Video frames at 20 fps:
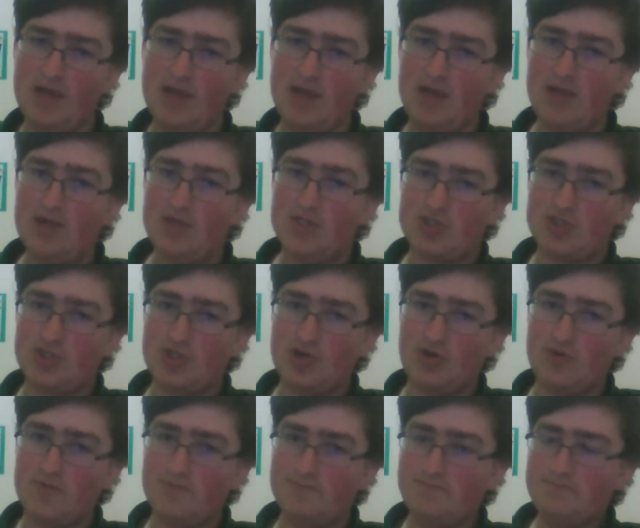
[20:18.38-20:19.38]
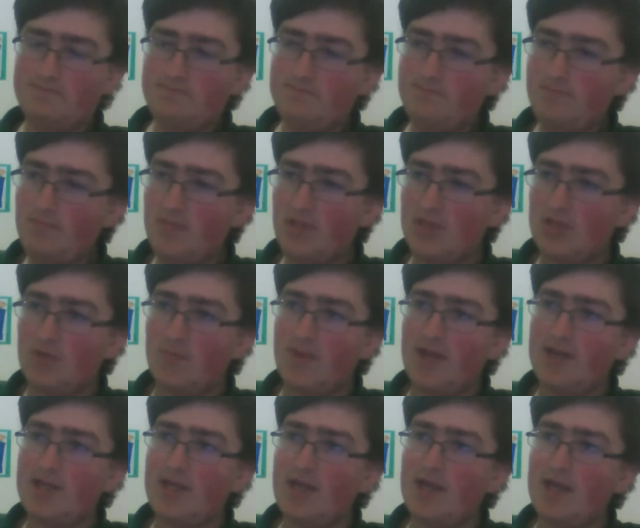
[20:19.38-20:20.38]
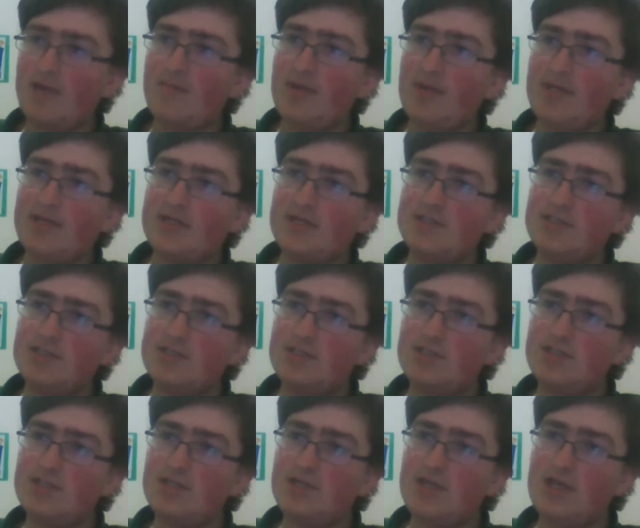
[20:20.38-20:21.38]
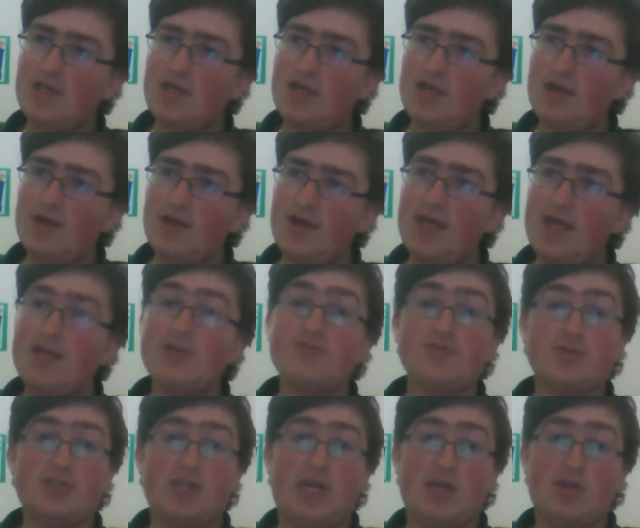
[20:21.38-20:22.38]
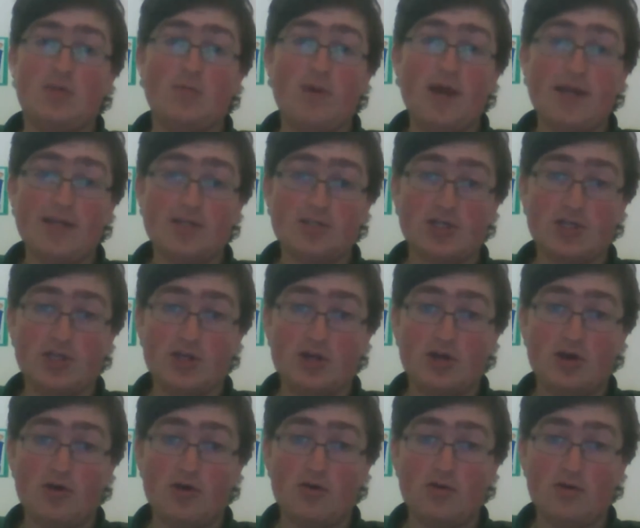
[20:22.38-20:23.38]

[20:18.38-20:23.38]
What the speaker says: So the metagame is interesting the way it's gonna go.